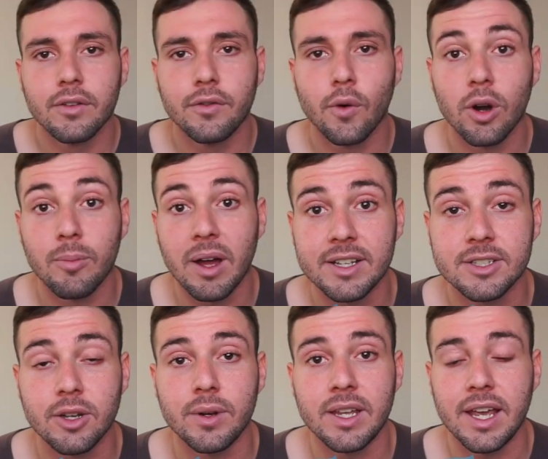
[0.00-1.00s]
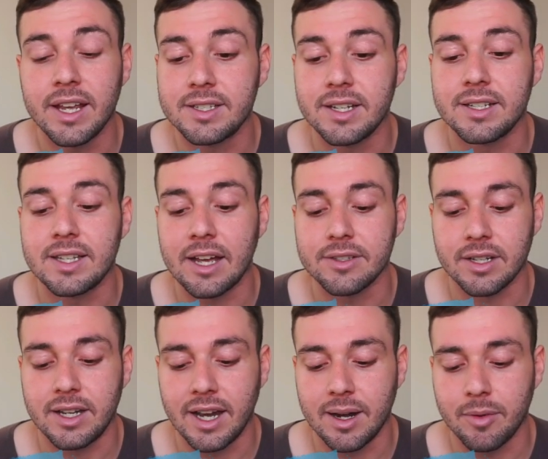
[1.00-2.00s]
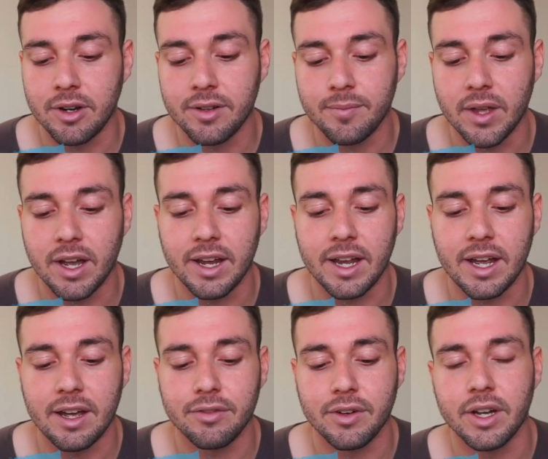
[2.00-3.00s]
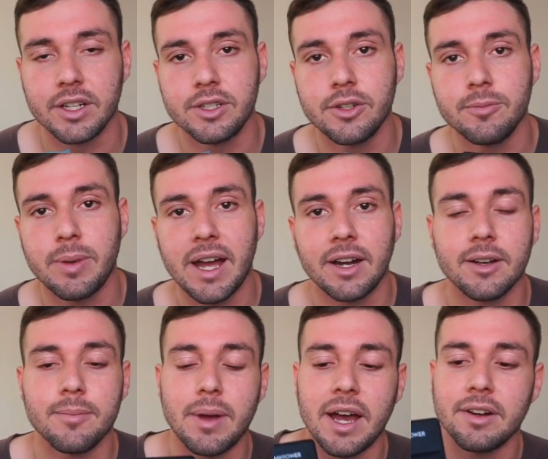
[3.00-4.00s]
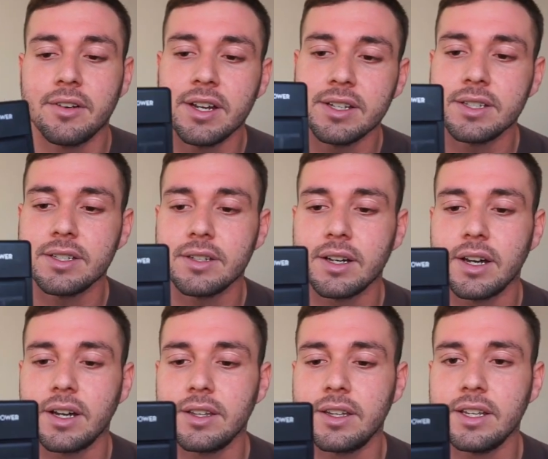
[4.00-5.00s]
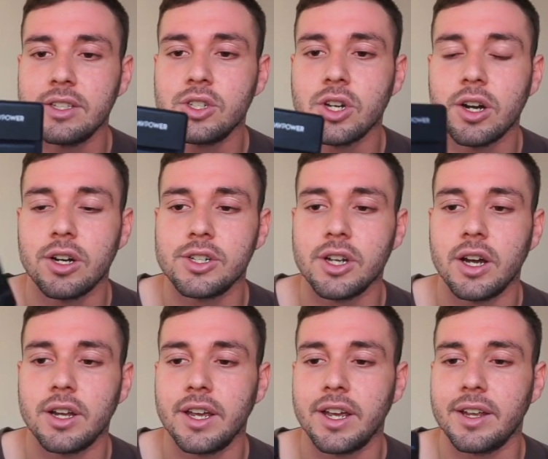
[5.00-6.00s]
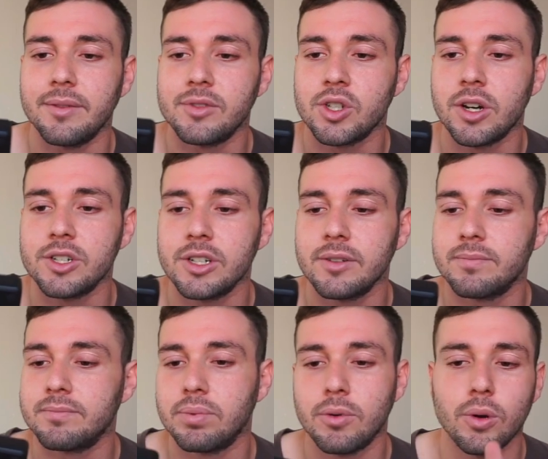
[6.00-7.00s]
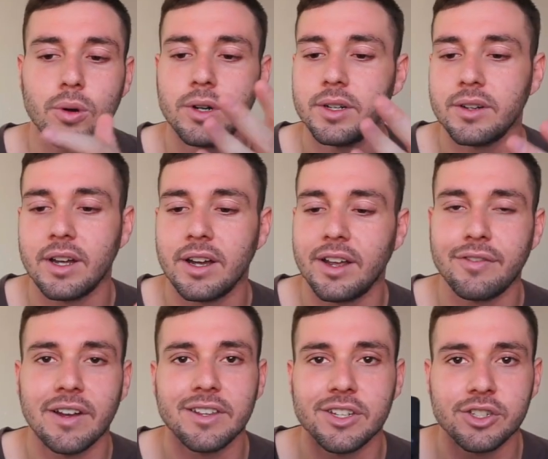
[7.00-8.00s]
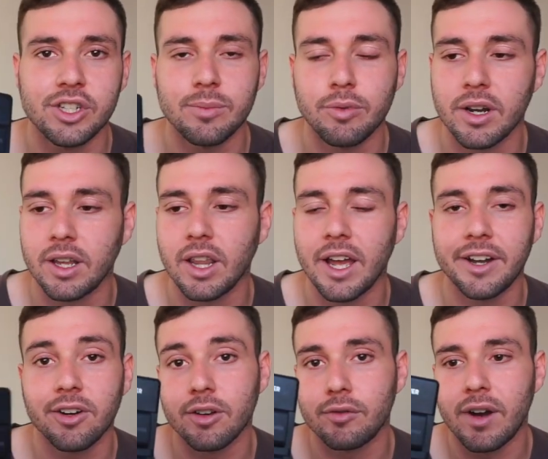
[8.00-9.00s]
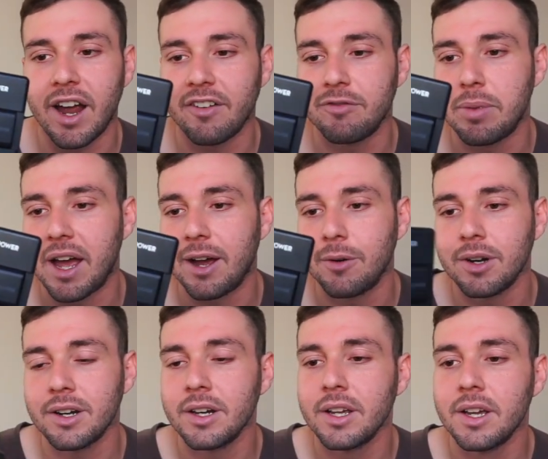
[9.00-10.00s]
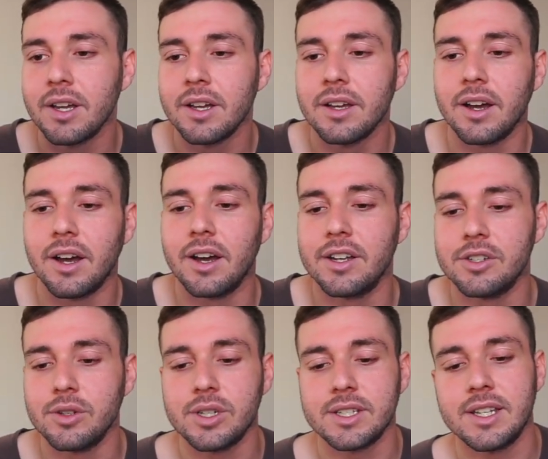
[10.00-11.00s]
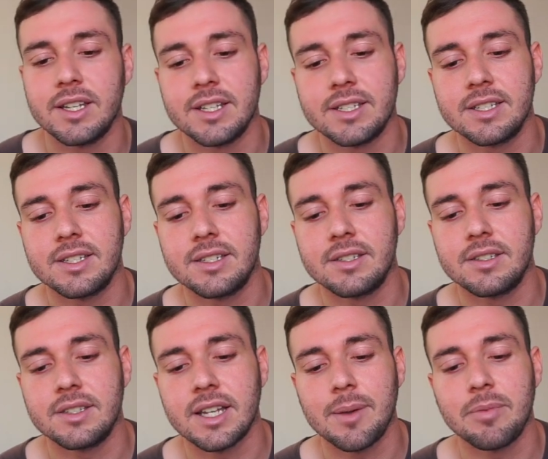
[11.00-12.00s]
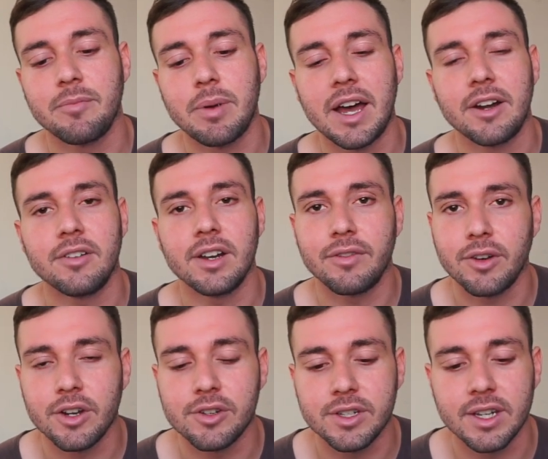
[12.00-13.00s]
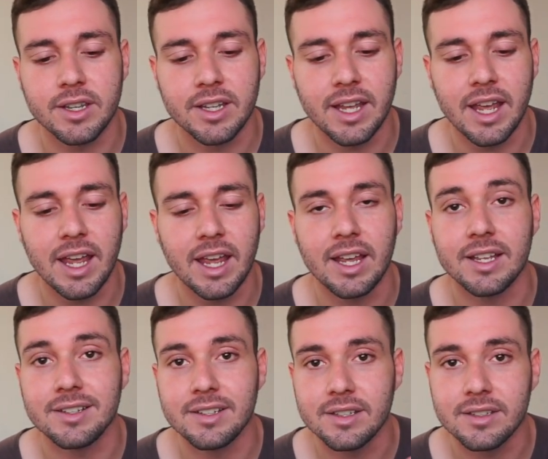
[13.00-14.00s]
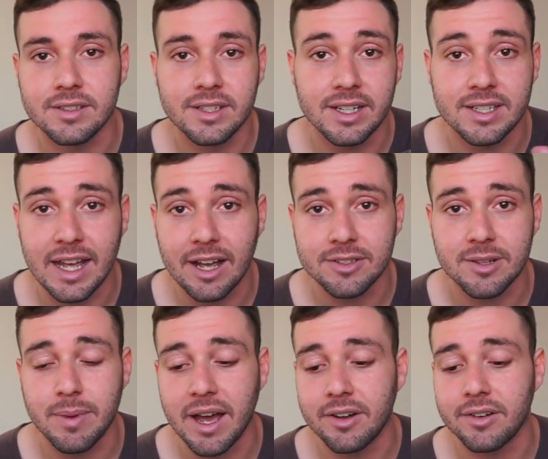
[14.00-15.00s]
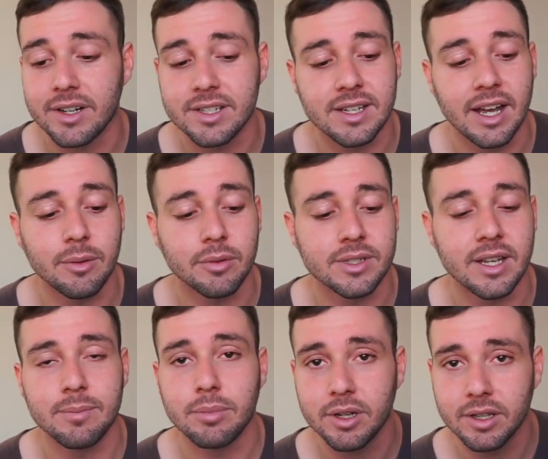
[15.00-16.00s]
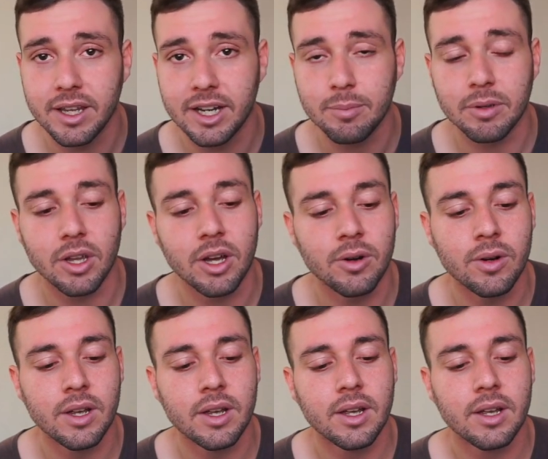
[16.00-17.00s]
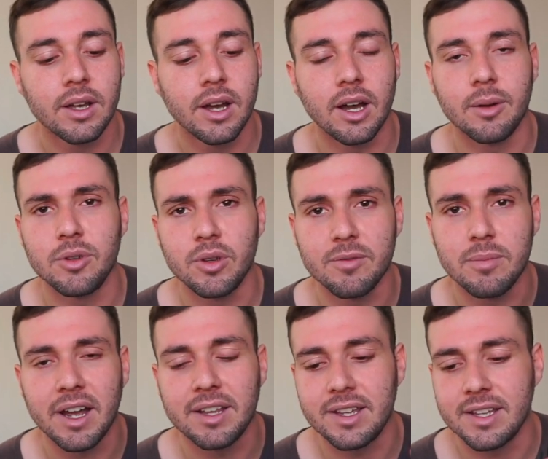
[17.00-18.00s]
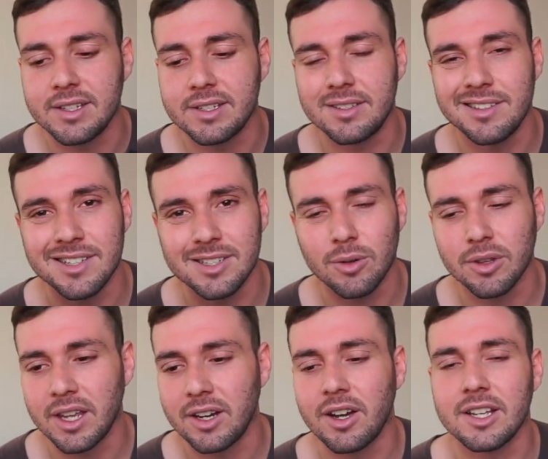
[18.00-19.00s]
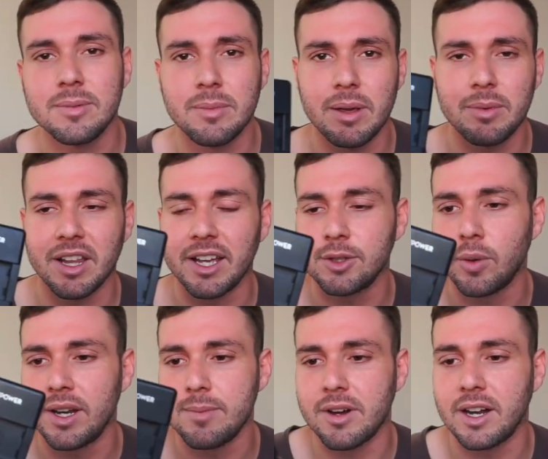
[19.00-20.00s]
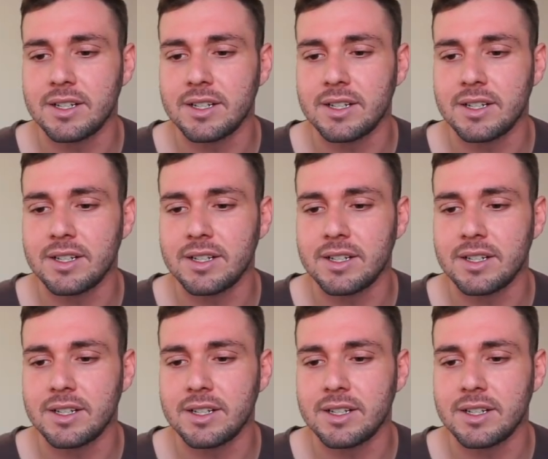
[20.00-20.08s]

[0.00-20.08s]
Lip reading: For Sony A6000 camera, I have 2 backup batteries. These charge on a charging port. I found this cheap one online called Rav Power. You just need this type of battery. If you're interested in the A6000 batteries, I will put a link below. You can buy these. This whole thing cost me maybe like $20.